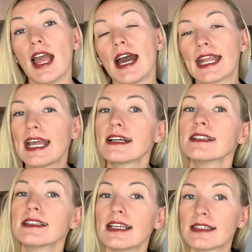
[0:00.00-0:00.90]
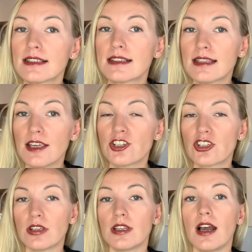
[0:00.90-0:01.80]
Regarding the
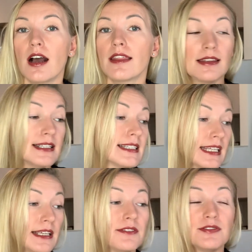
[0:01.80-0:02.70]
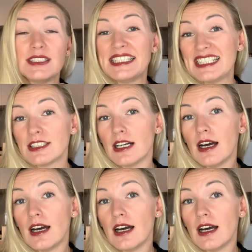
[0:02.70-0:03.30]
attestation, this gift deed